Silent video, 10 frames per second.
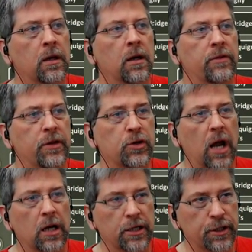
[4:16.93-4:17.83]
Then you got
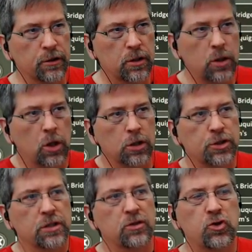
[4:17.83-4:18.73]
a leader,
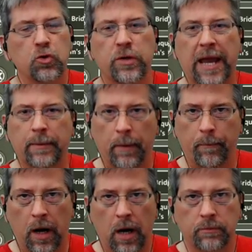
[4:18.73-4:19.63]
Clarkson, 2 gamma
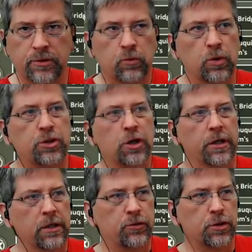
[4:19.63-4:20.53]
bombs, which are
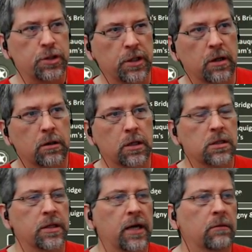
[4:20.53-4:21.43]
interesting. I'll get to
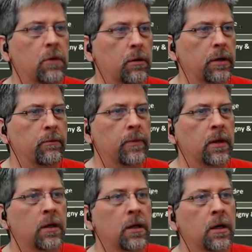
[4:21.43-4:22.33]
that in a moment.
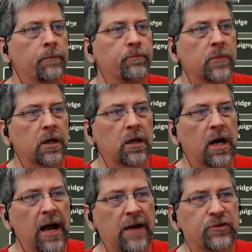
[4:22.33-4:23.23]

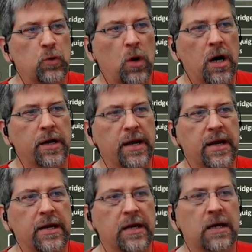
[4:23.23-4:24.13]
A half squad
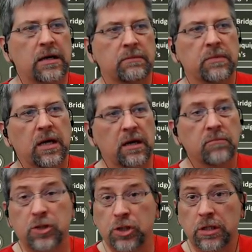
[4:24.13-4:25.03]
and a
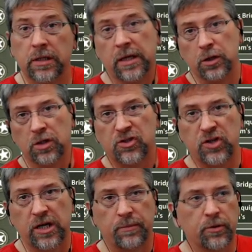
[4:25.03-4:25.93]
machine gun that you could
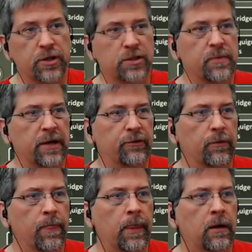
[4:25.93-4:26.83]
set up or dismantle.
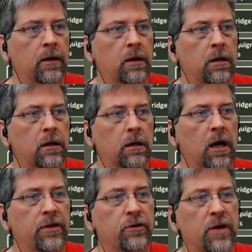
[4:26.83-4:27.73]

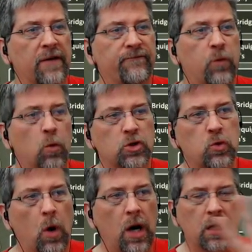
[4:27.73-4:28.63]
And then you have 4
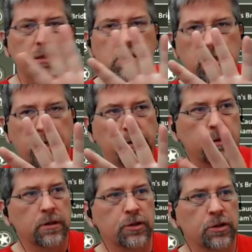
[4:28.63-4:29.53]
squads entering
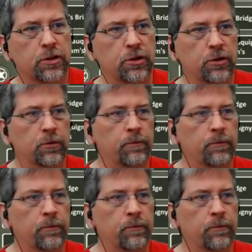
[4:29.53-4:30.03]
on turn 2.